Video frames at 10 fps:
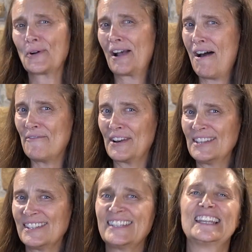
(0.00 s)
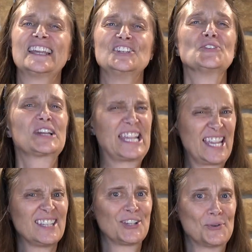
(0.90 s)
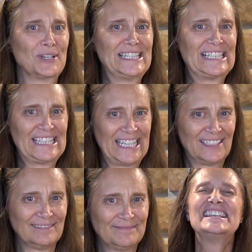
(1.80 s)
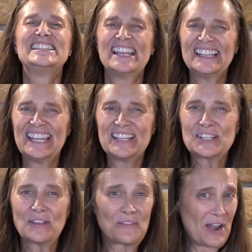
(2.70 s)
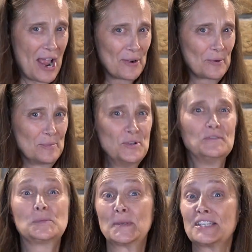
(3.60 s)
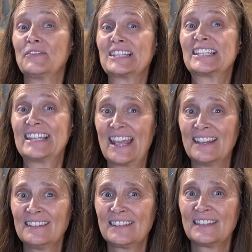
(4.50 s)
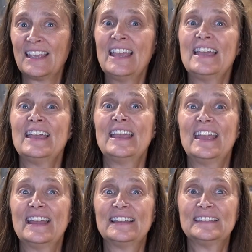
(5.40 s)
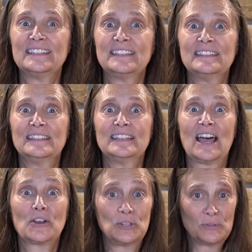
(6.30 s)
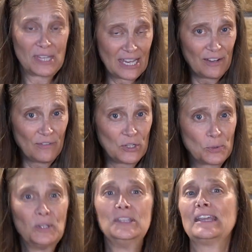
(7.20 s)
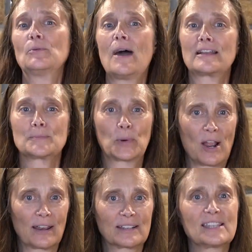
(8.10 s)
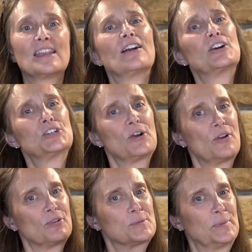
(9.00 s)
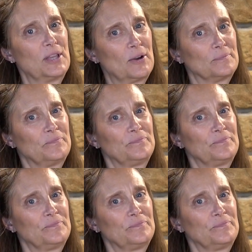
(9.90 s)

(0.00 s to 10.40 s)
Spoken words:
confidence to get your kit totally clean. See links for how to remove specific stains and how to use individual Nick Wax products in our show notes below.